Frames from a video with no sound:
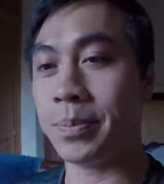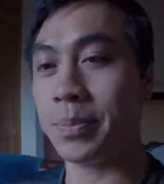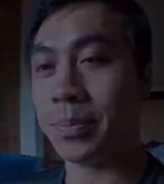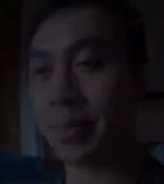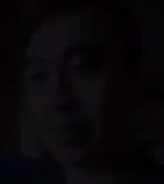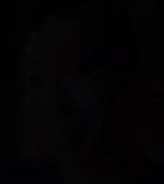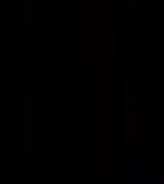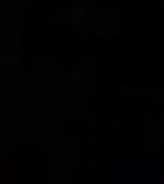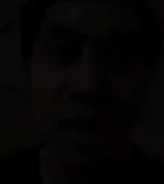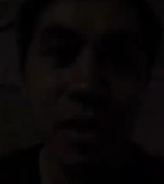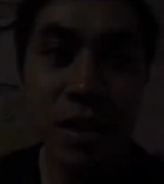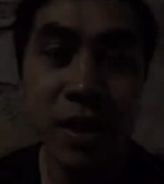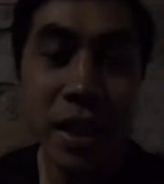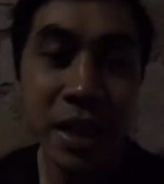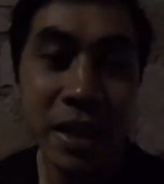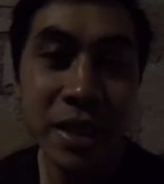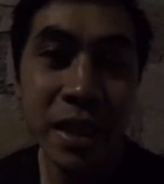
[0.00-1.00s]
Today is
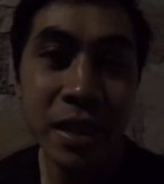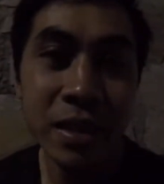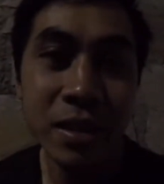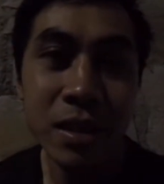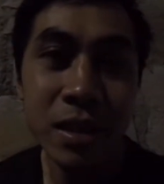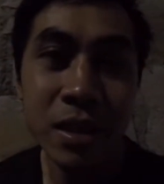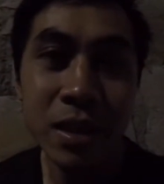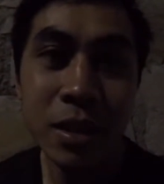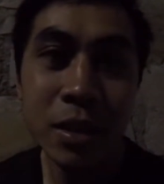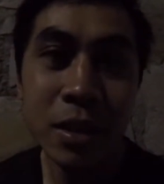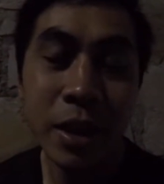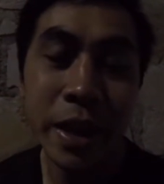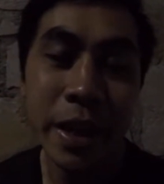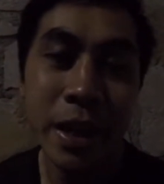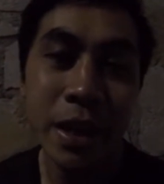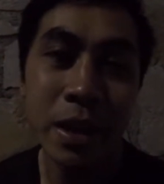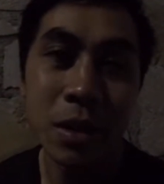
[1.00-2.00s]
day 19,
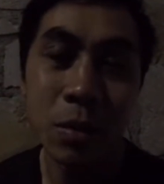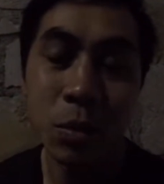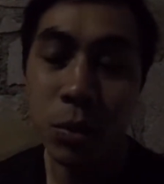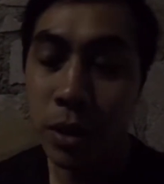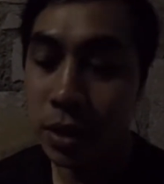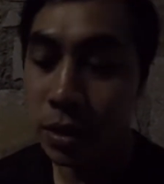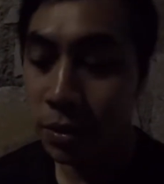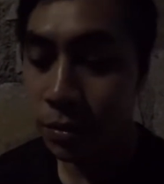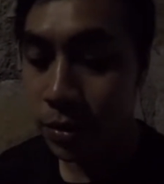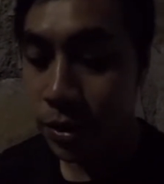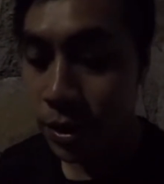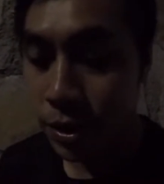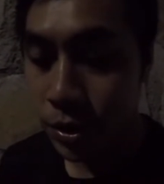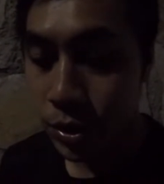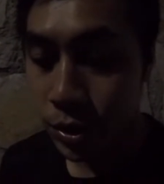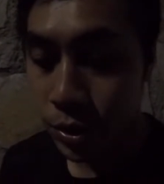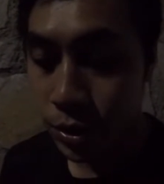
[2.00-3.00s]
and we
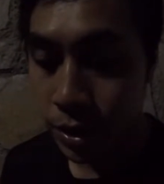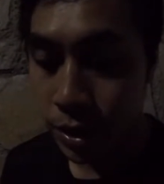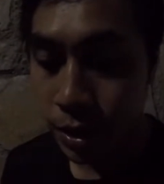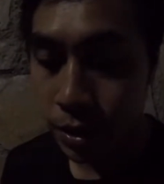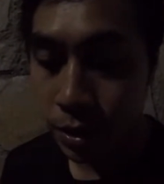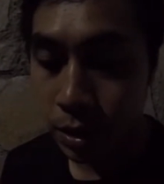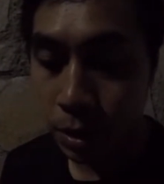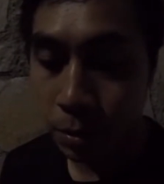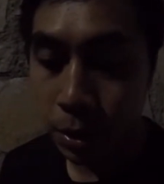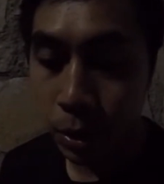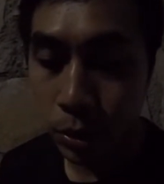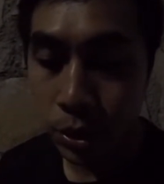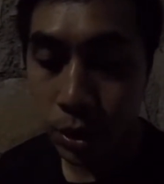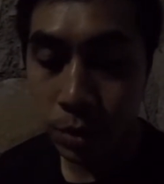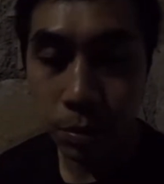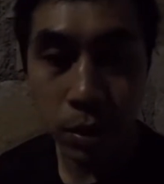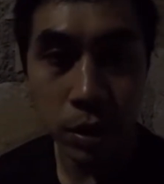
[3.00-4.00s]
finished
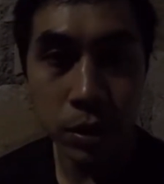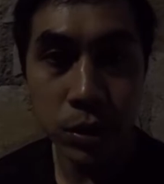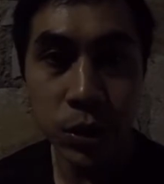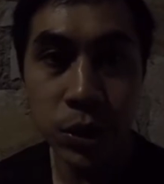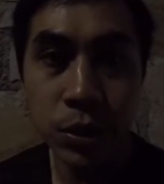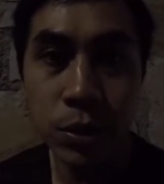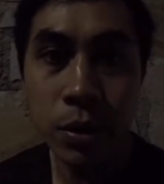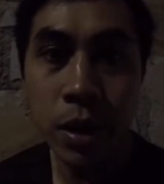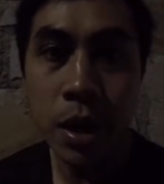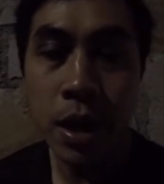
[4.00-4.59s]
components part 2.